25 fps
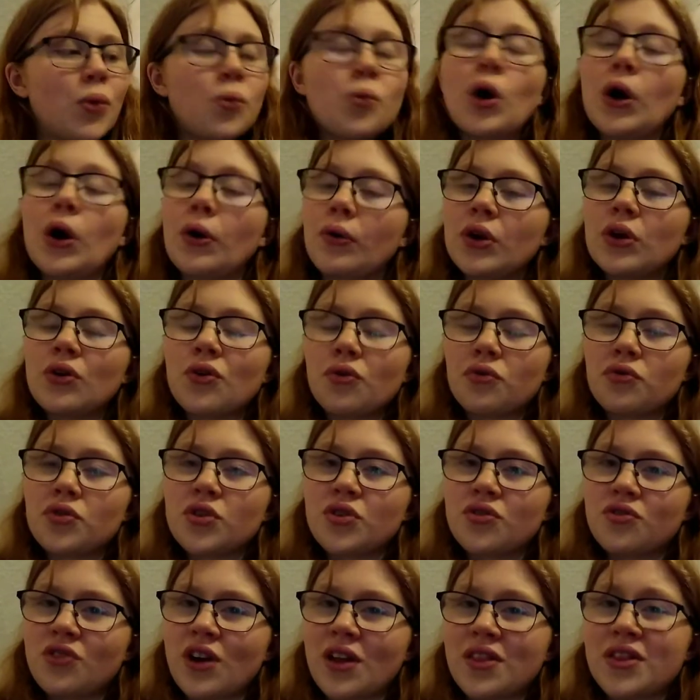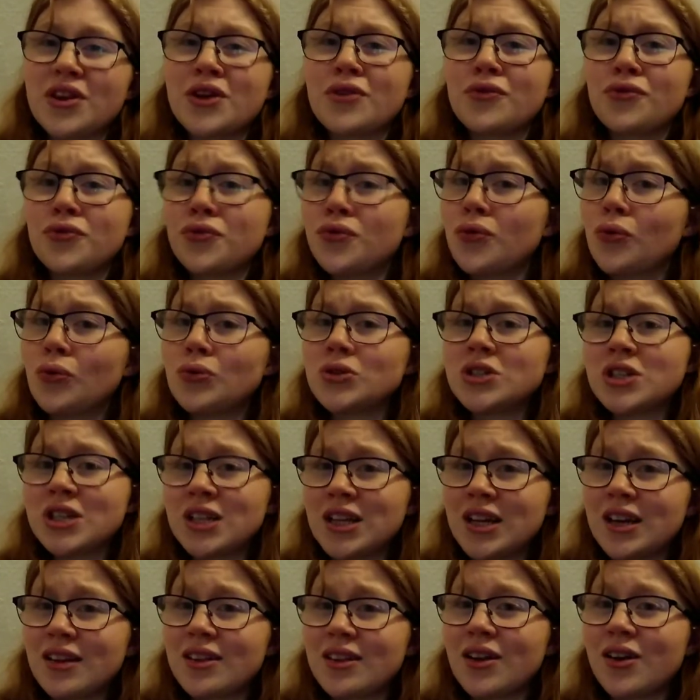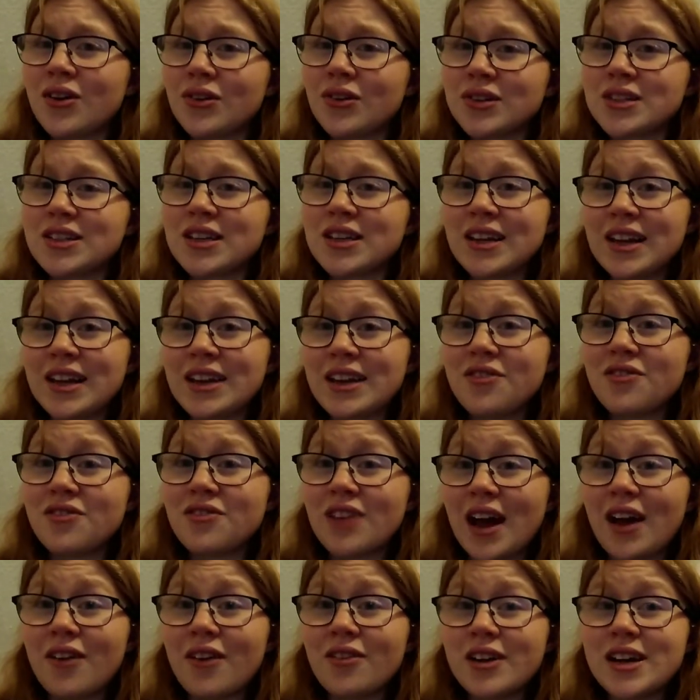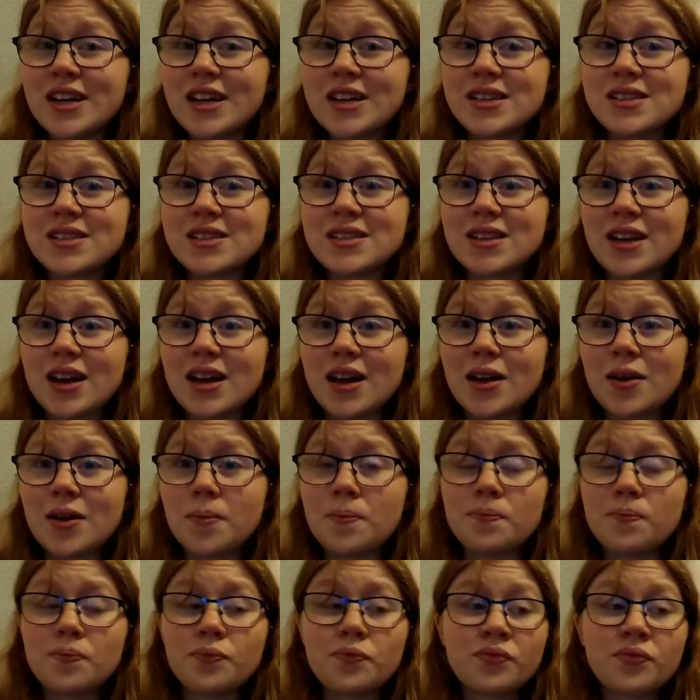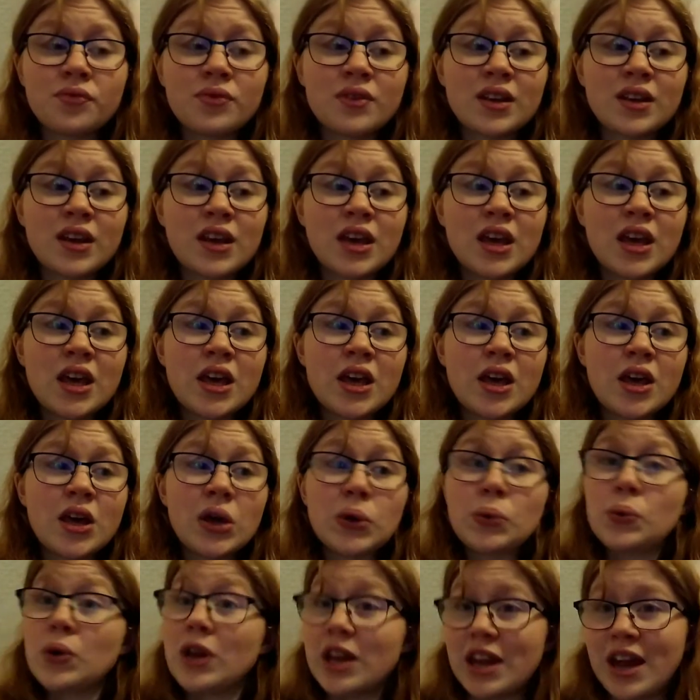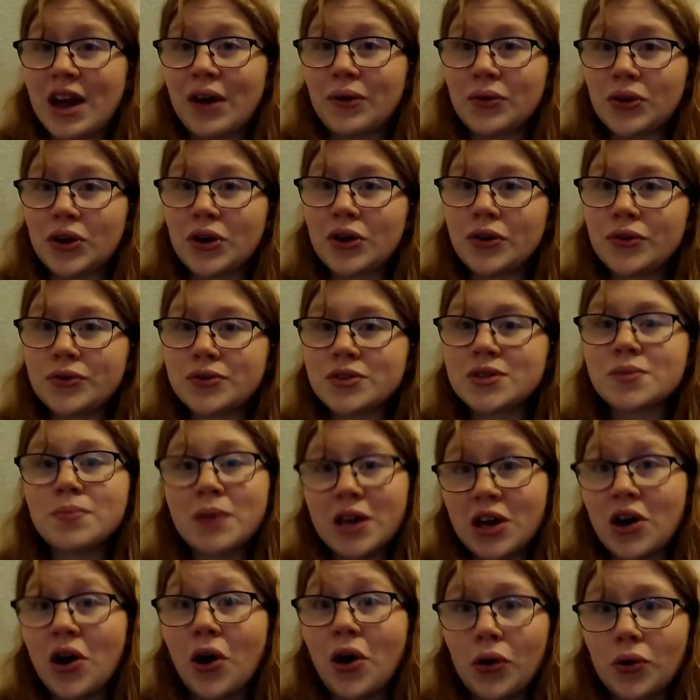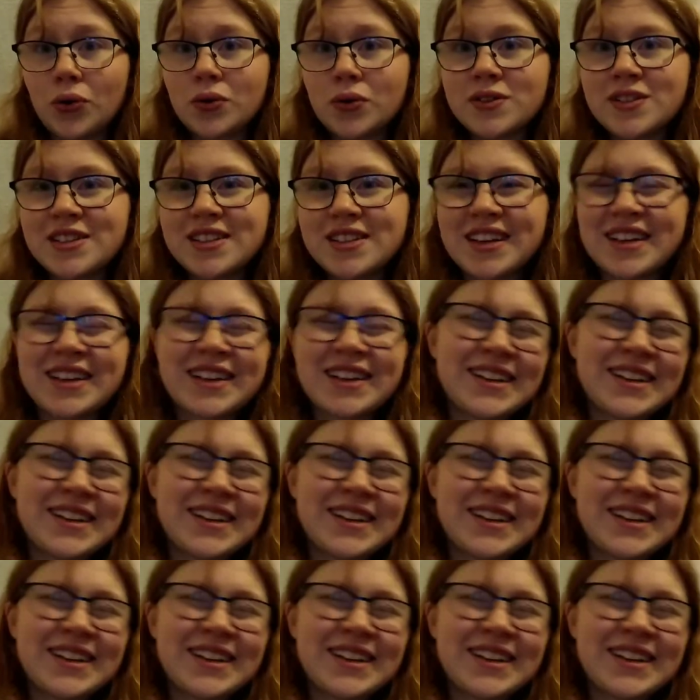were it not for the fact that unfortunately the Cottingley fairies we now know to be a hoax.